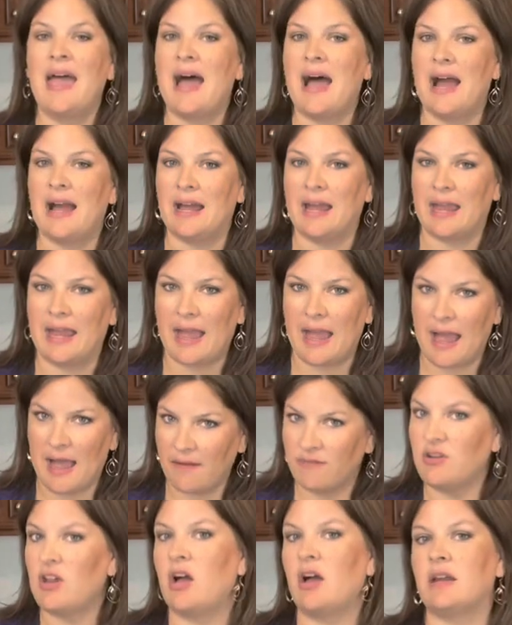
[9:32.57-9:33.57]
I
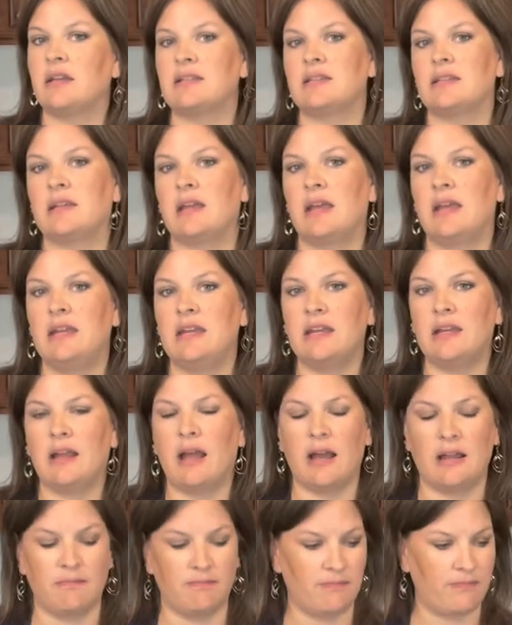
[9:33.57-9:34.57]
have
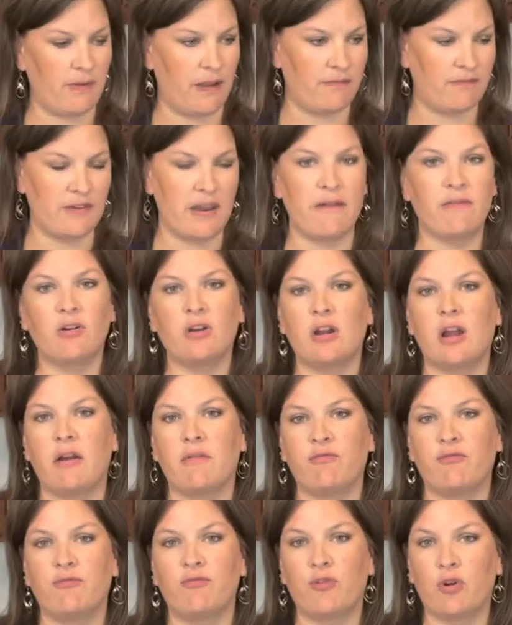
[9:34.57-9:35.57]
never
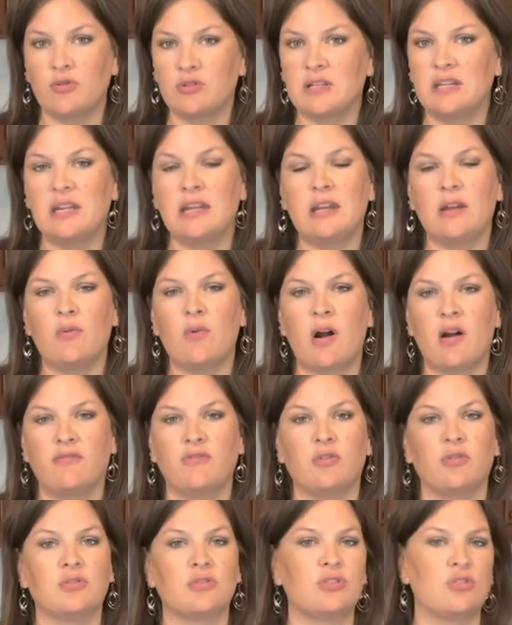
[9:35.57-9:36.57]
frozen any
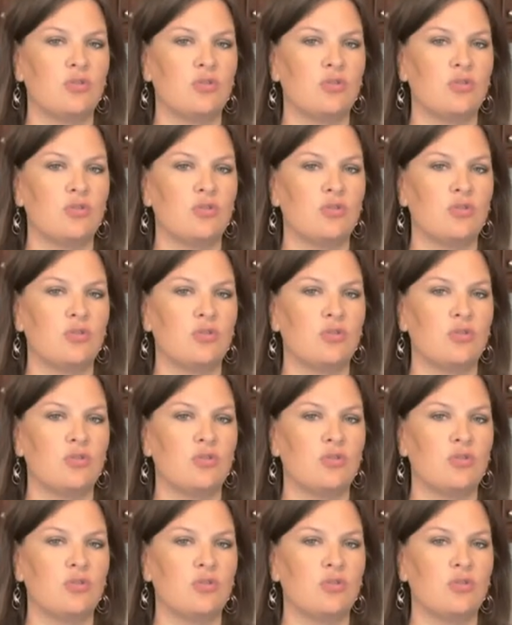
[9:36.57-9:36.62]
waffles,